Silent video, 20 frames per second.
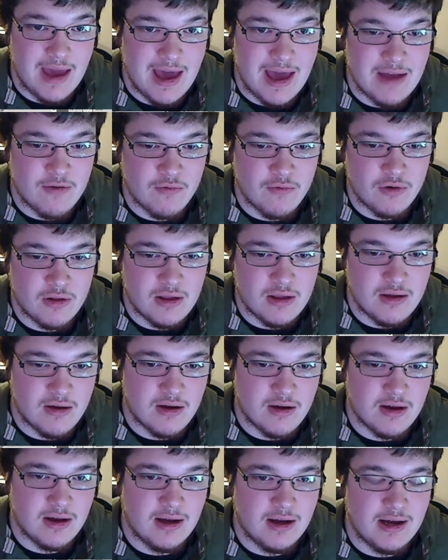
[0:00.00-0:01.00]
hadn't really
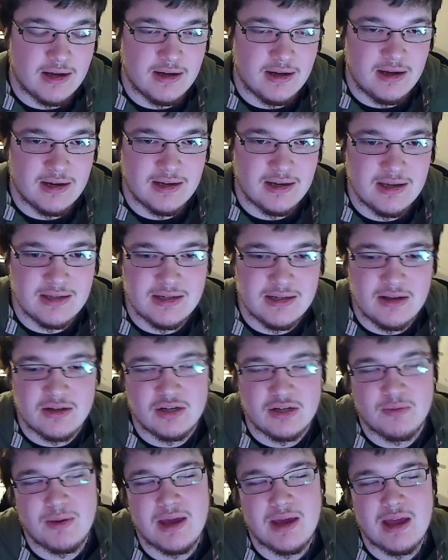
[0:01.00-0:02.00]
caught on because, yeah,
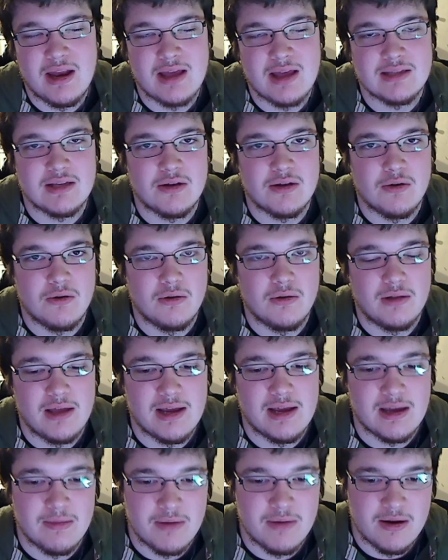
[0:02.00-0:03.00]
Japan has that whole,
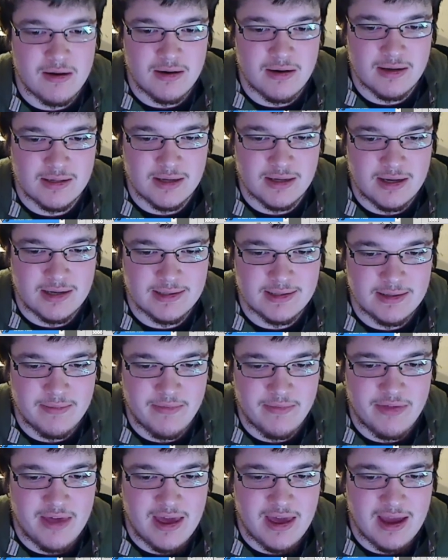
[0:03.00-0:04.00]
like, America's
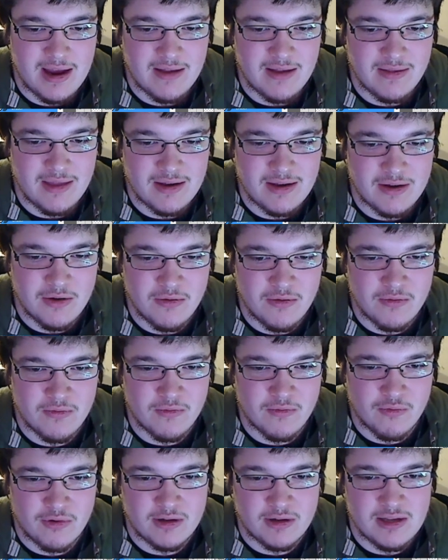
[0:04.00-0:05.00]
awesome thing, and they don't
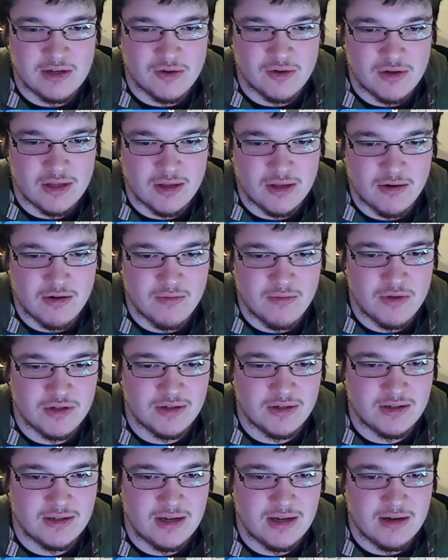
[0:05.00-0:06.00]
really treat their own
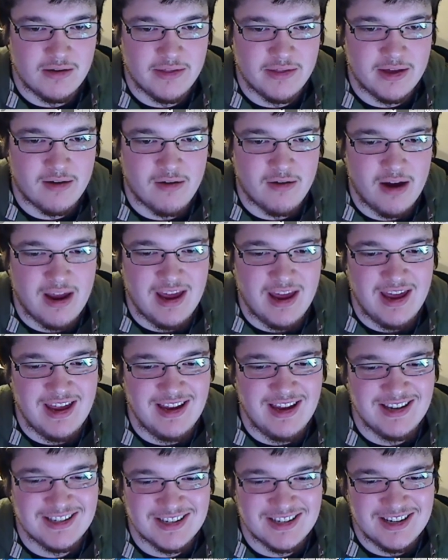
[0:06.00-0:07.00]
music scene all that great.
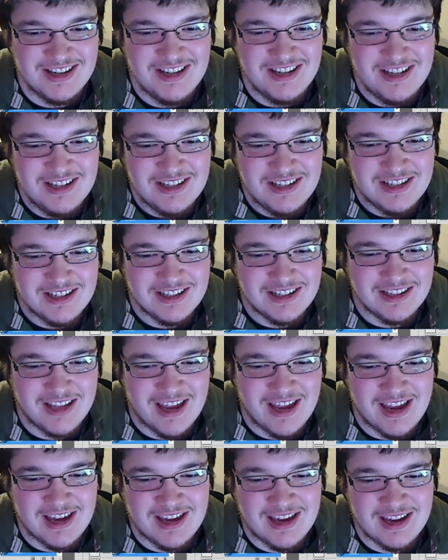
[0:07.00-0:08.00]

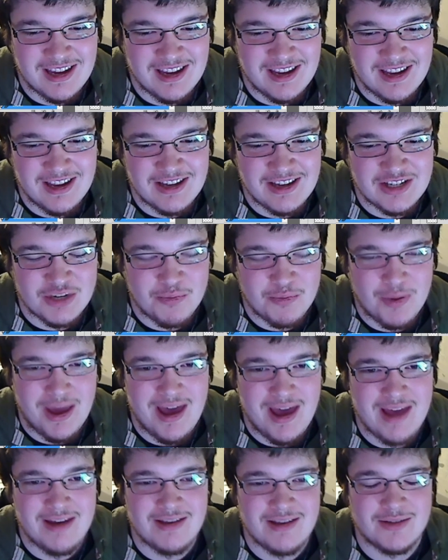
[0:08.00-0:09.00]
Like,
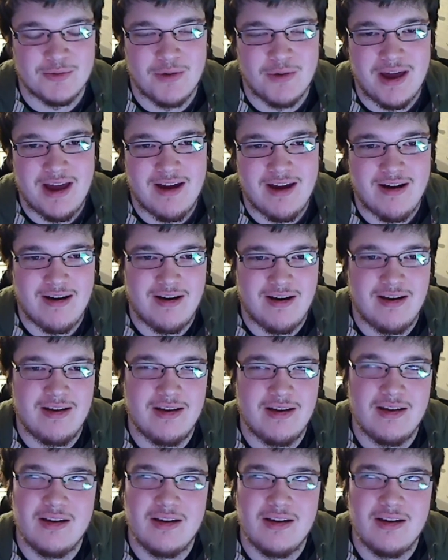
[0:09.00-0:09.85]
Japan is where